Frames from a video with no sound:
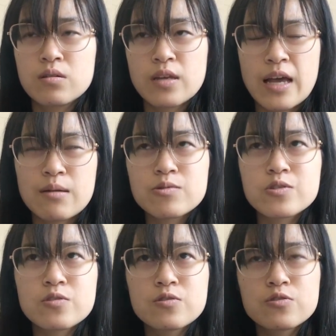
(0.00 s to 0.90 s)

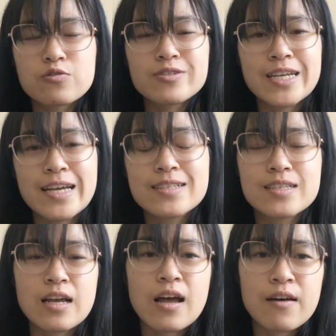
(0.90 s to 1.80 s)
camisoles or tanks
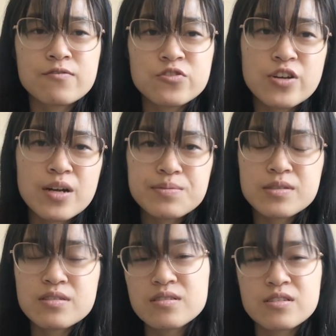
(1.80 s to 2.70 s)
that have
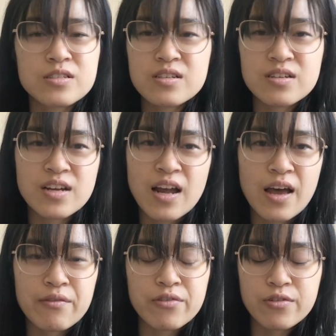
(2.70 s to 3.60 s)
straps. You're still gonna
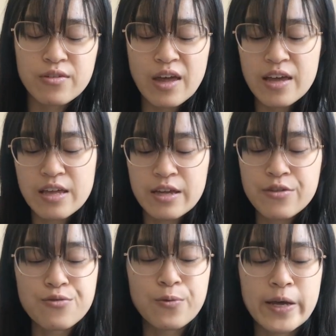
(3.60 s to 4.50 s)
have to do that
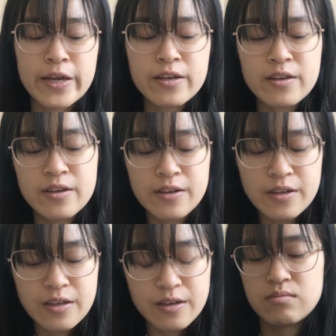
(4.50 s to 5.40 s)
either way.
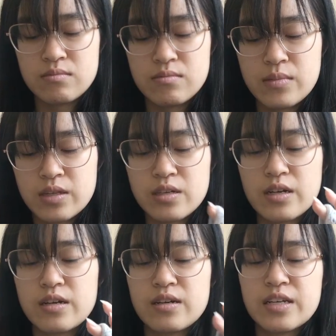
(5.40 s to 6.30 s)
And
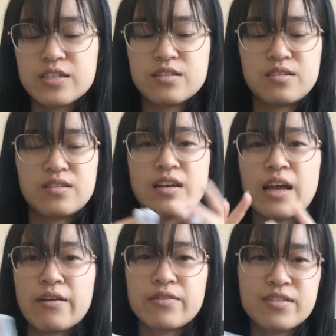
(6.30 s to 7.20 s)
yeah, I just
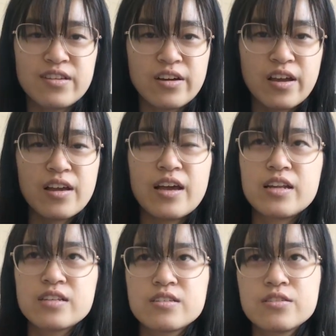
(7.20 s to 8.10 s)
haven't done it,
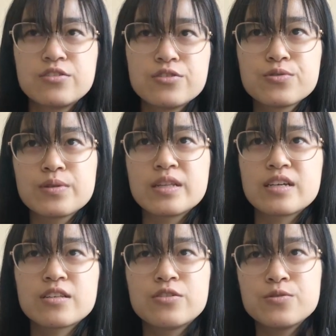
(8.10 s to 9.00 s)
and it's due in
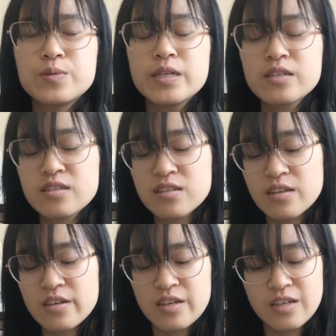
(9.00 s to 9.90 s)
like 2 weeks,
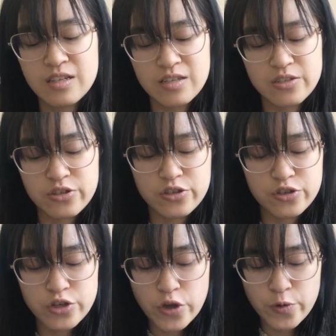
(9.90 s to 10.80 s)

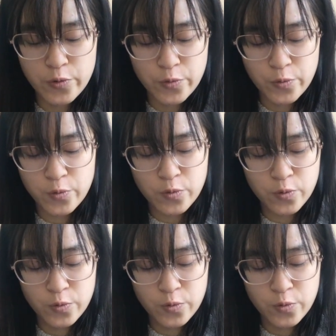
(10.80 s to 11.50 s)
so